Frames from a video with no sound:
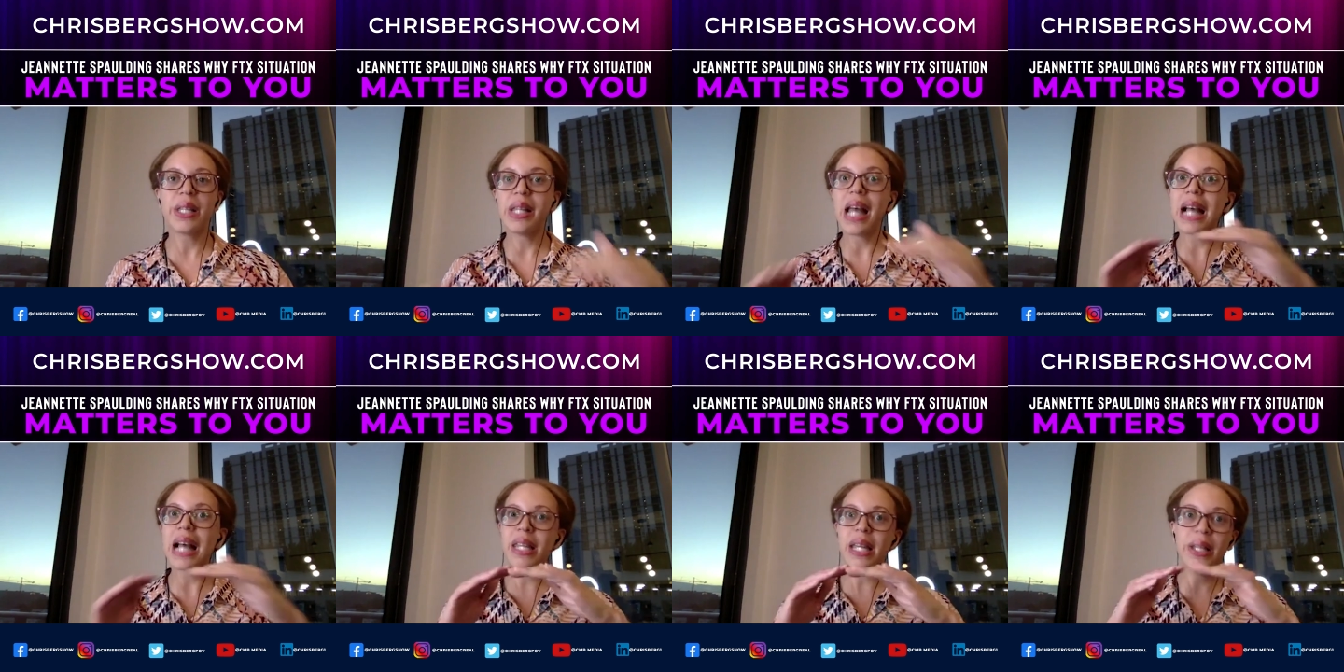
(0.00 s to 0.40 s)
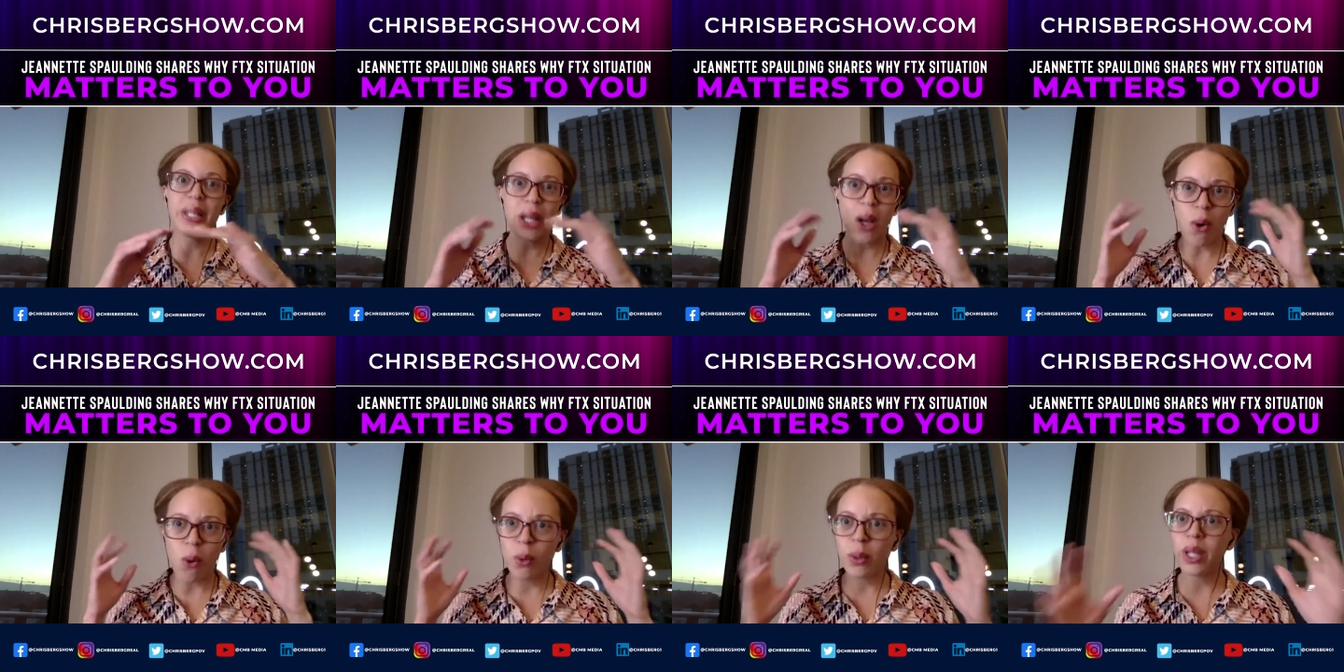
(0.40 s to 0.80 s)
And that's like
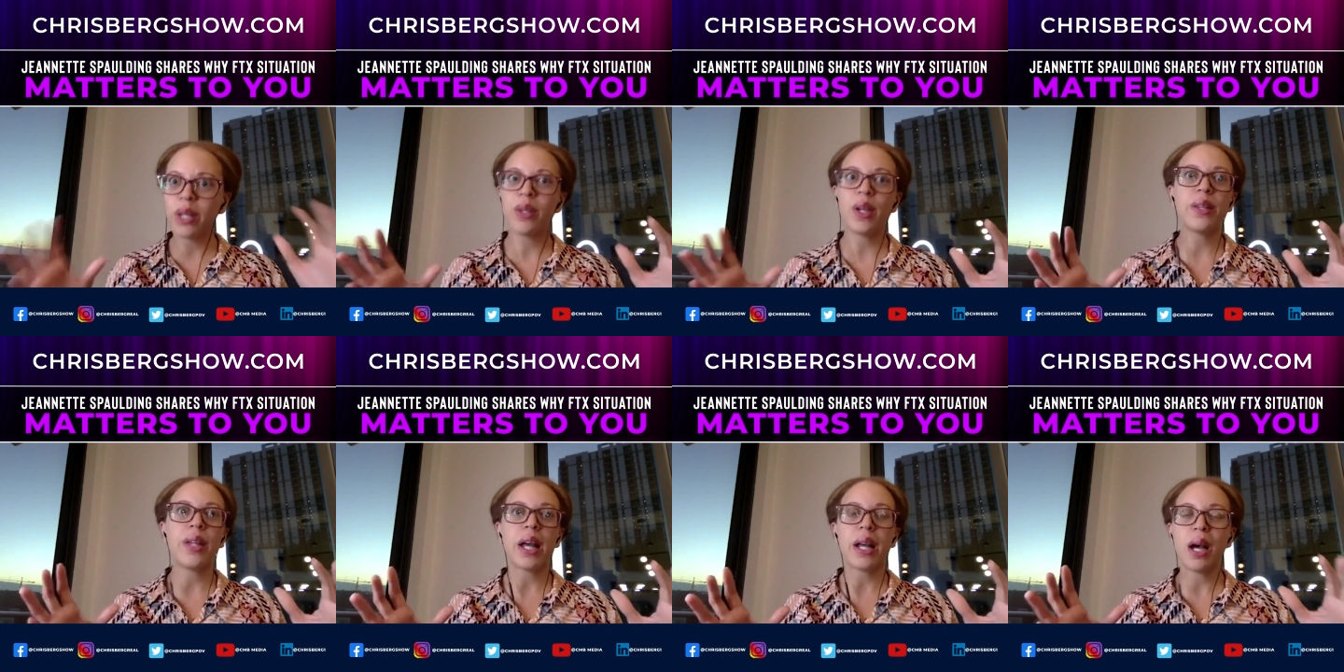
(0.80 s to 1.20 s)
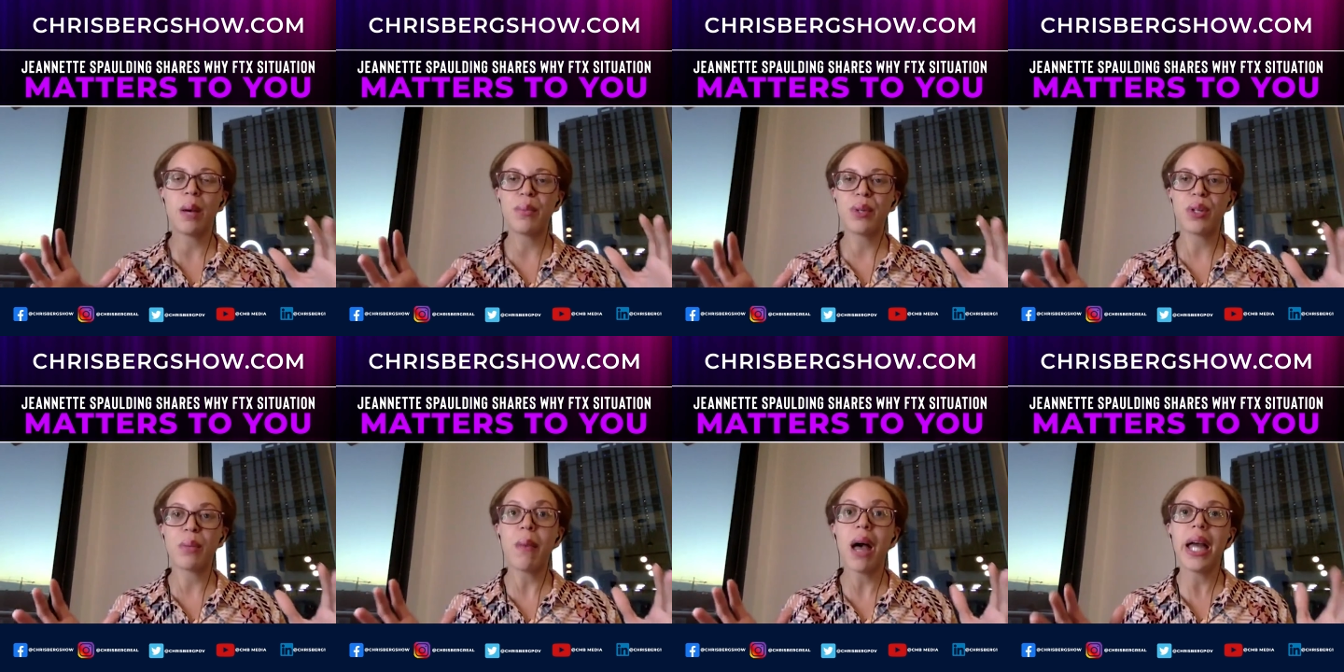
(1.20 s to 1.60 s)
the only thing that
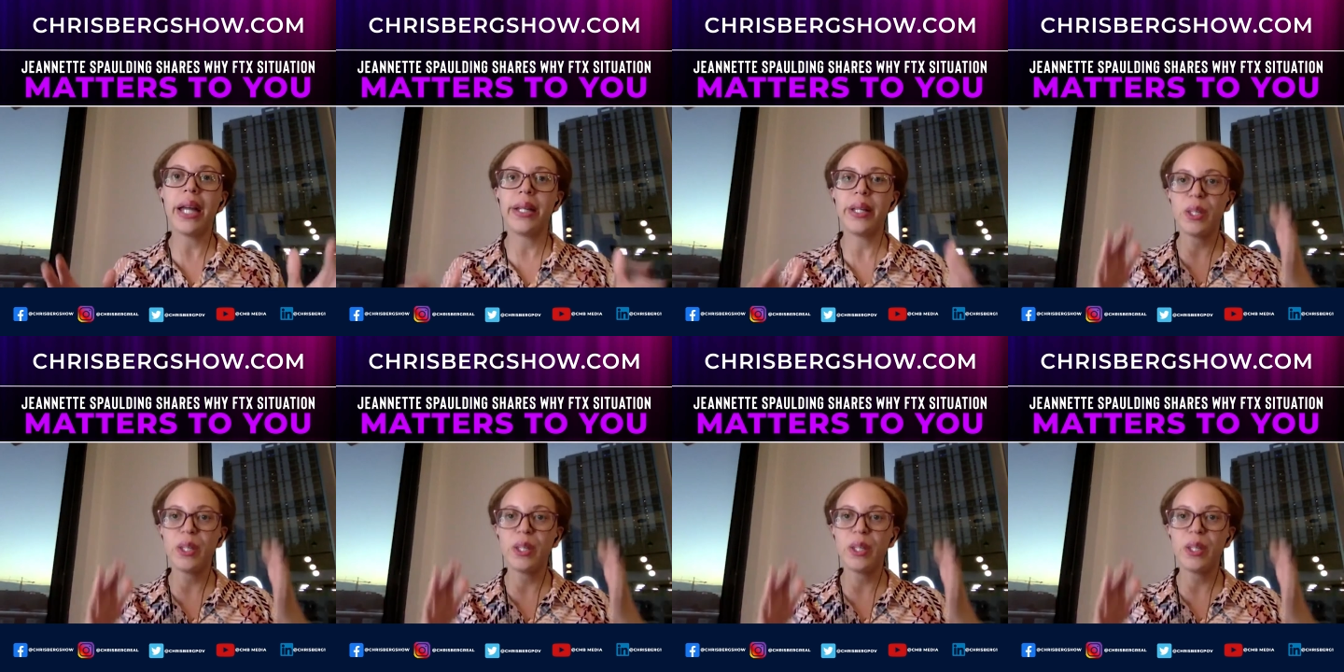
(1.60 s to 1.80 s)
comes to mind,